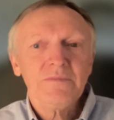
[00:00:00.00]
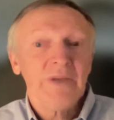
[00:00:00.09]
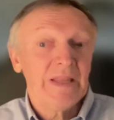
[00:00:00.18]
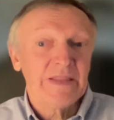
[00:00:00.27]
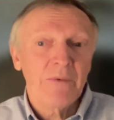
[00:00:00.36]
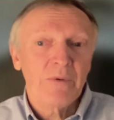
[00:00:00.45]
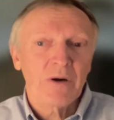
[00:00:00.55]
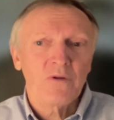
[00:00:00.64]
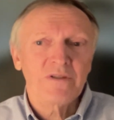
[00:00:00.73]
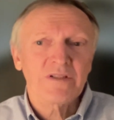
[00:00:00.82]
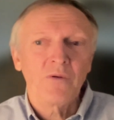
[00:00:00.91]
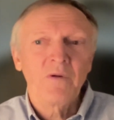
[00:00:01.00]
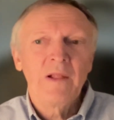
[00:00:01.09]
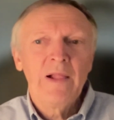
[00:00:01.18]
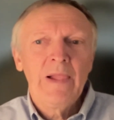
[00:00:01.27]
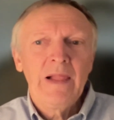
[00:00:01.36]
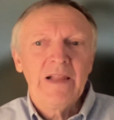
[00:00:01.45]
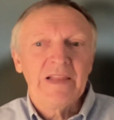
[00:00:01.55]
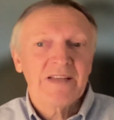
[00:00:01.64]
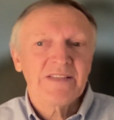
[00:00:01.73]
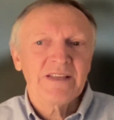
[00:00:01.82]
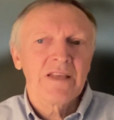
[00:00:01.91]
And they were also
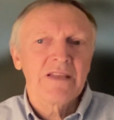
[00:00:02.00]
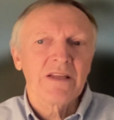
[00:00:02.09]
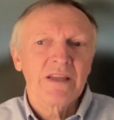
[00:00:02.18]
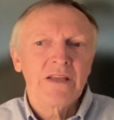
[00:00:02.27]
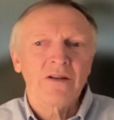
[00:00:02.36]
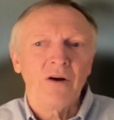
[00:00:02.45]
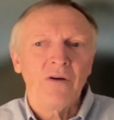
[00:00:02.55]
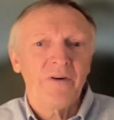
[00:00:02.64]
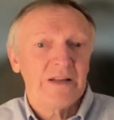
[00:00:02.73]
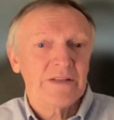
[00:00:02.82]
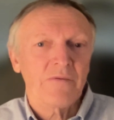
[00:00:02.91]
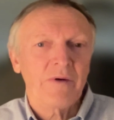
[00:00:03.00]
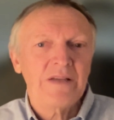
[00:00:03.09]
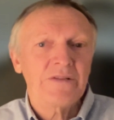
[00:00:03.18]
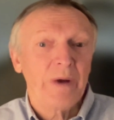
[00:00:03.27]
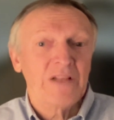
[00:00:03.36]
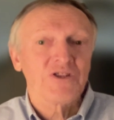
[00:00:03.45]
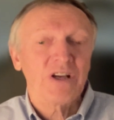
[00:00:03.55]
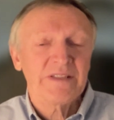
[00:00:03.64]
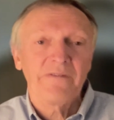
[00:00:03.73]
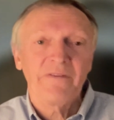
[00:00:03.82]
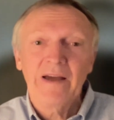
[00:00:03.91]
less in the need of otherwise
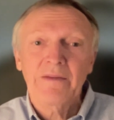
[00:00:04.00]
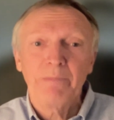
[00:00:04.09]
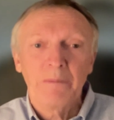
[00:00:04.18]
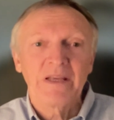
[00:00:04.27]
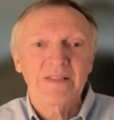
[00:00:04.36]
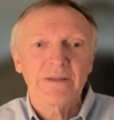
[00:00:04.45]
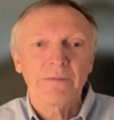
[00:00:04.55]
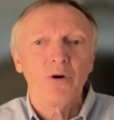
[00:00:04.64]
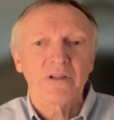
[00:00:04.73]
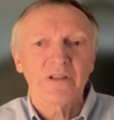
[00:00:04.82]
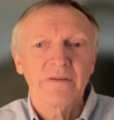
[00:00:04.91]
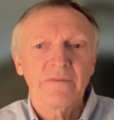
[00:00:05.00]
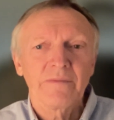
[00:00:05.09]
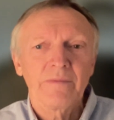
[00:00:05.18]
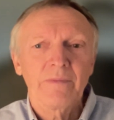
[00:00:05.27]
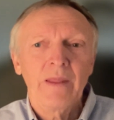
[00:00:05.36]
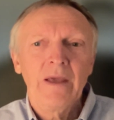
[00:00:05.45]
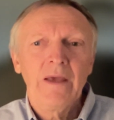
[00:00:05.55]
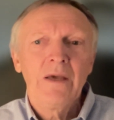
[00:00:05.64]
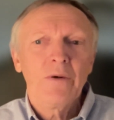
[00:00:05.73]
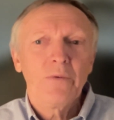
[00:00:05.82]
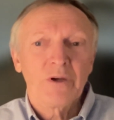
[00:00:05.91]
well-justified public support,
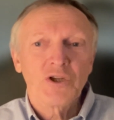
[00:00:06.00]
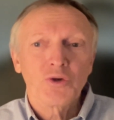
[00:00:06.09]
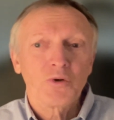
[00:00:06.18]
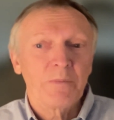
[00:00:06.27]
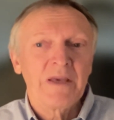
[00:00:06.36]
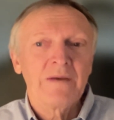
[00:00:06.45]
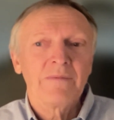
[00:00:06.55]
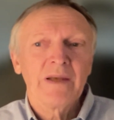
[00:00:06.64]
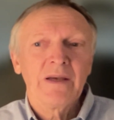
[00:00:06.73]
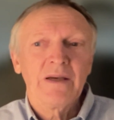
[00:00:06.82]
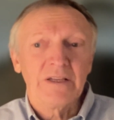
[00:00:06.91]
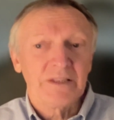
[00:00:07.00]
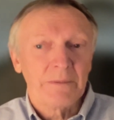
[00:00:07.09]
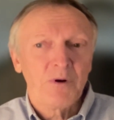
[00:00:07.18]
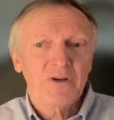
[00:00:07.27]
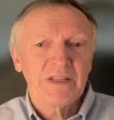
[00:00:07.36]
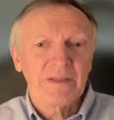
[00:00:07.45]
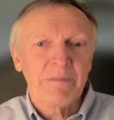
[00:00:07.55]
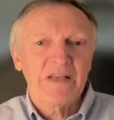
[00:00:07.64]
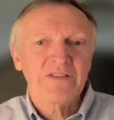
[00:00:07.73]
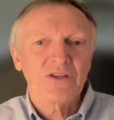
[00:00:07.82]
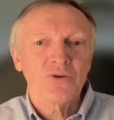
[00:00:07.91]
which should be an important
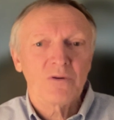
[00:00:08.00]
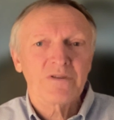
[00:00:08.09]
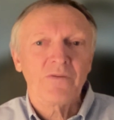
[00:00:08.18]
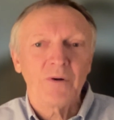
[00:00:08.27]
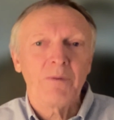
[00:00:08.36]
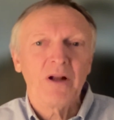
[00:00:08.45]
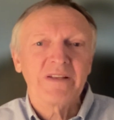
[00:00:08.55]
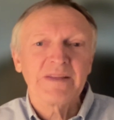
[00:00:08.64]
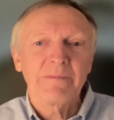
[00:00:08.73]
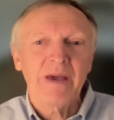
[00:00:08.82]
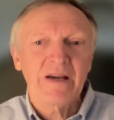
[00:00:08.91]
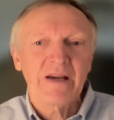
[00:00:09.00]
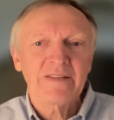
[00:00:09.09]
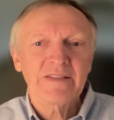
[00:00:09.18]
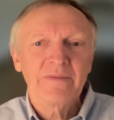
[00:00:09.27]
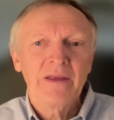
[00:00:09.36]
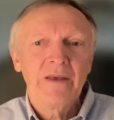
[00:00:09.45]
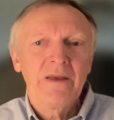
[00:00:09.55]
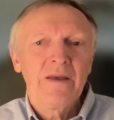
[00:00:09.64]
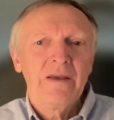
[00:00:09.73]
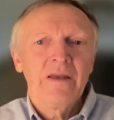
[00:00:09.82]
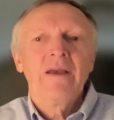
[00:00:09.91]
message also for policymakers,
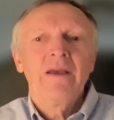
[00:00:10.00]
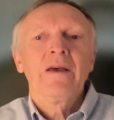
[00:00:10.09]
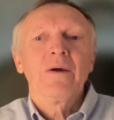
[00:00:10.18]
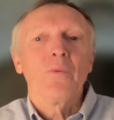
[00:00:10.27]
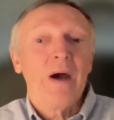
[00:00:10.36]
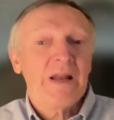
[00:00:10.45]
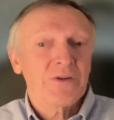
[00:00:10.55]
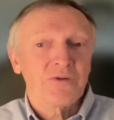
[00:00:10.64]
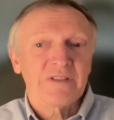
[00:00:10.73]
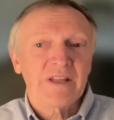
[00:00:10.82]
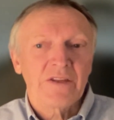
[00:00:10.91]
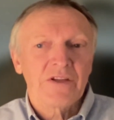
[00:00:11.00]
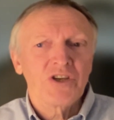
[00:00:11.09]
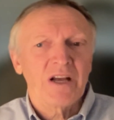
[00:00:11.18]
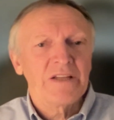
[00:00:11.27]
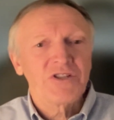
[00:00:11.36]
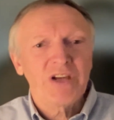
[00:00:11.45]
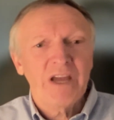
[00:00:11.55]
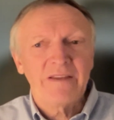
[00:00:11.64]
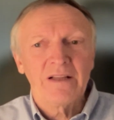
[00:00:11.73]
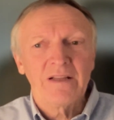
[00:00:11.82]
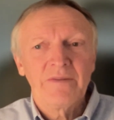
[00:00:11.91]
where to strategically
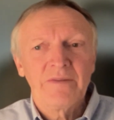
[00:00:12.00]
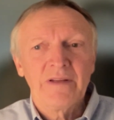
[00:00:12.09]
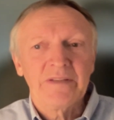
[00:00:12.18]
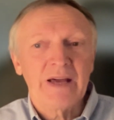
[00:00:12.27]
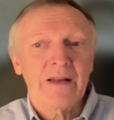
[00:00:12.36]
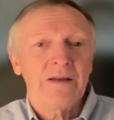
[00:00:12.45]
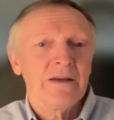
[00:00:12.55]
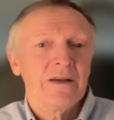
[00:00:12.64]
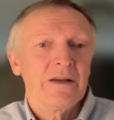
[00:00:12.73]
channel their